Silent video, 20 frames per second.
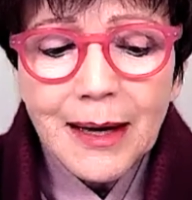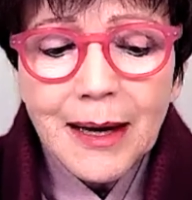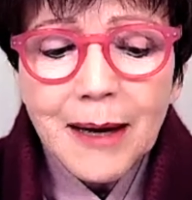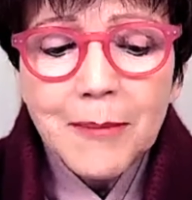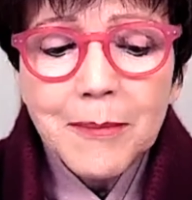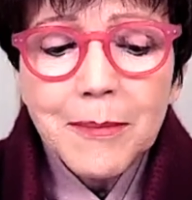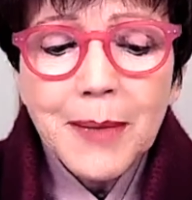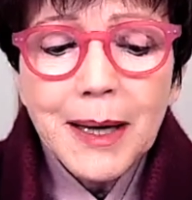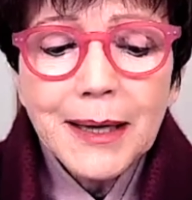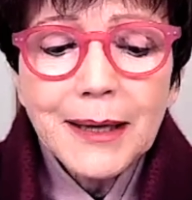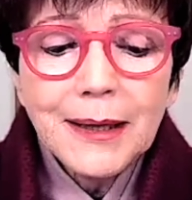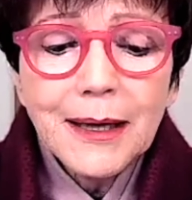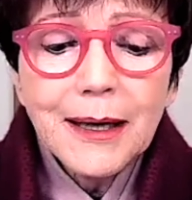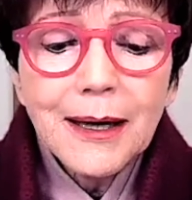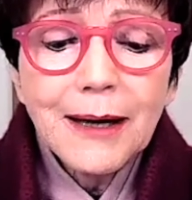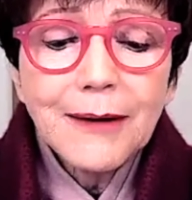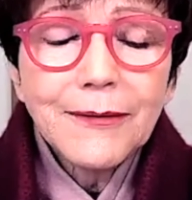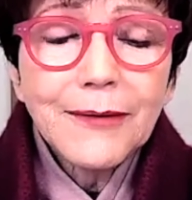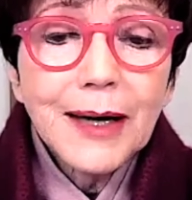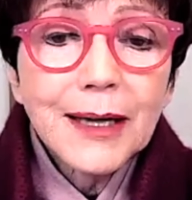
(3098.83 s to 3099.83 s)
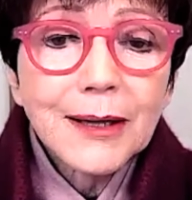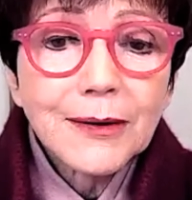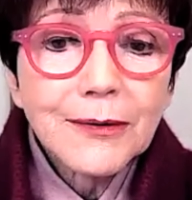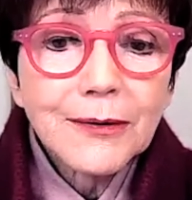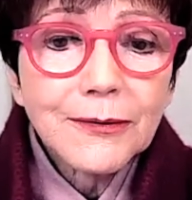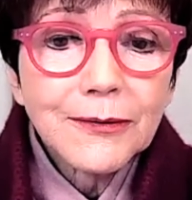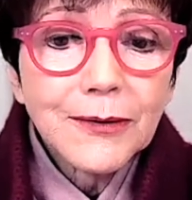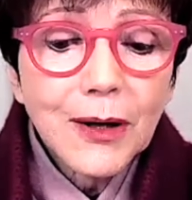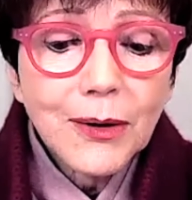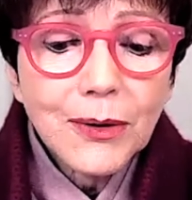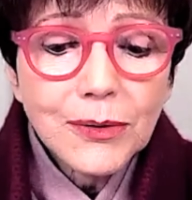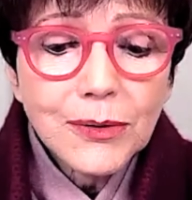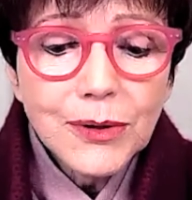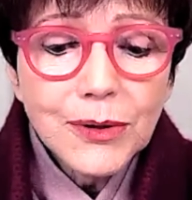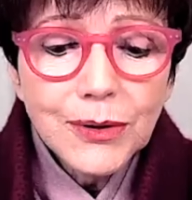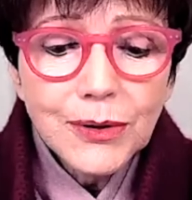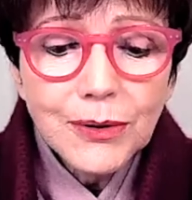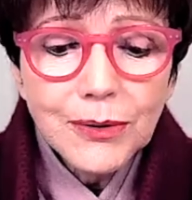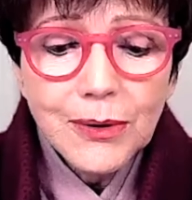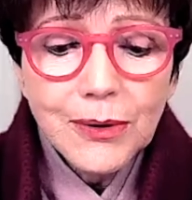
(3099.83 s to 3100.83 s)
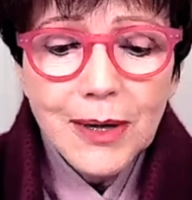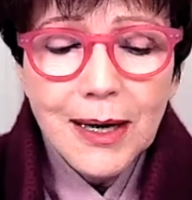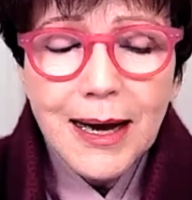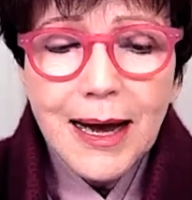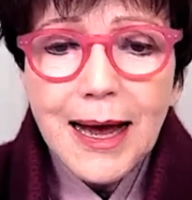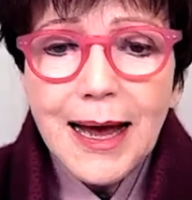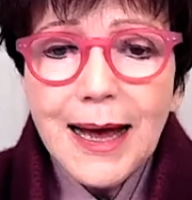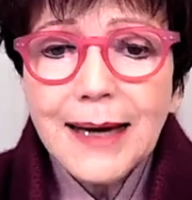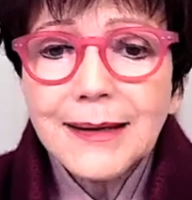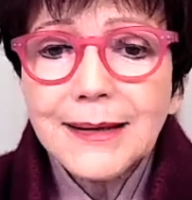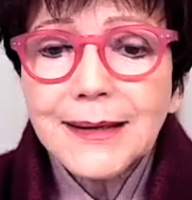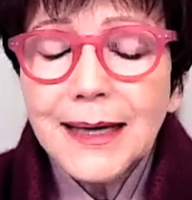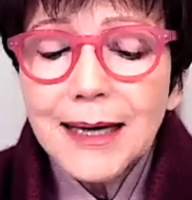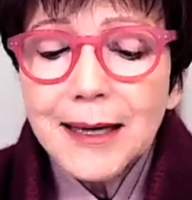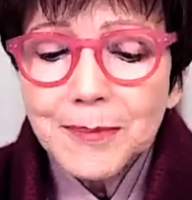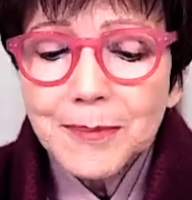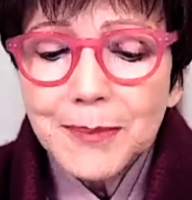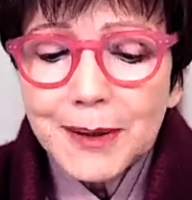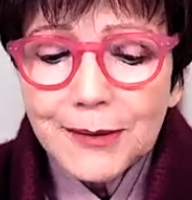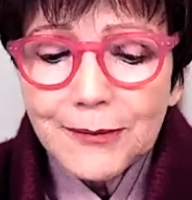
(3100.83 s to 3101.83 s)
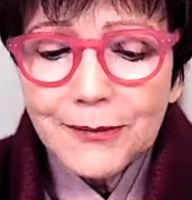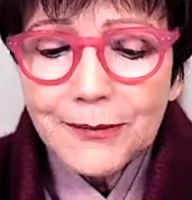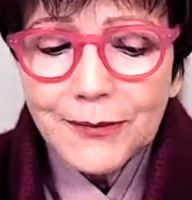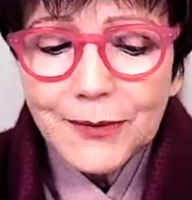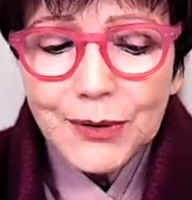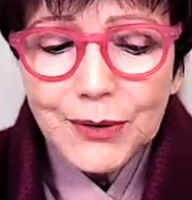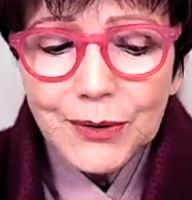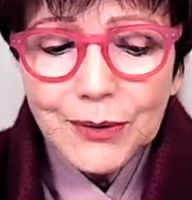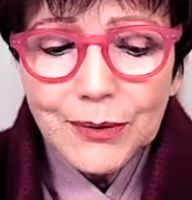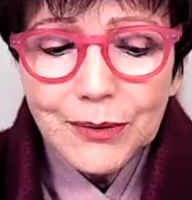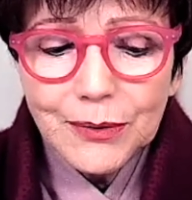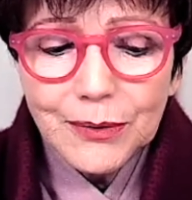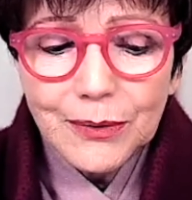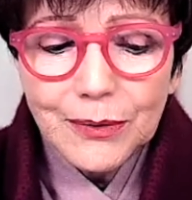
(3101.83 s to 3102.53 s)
May life unfold you and uplift you.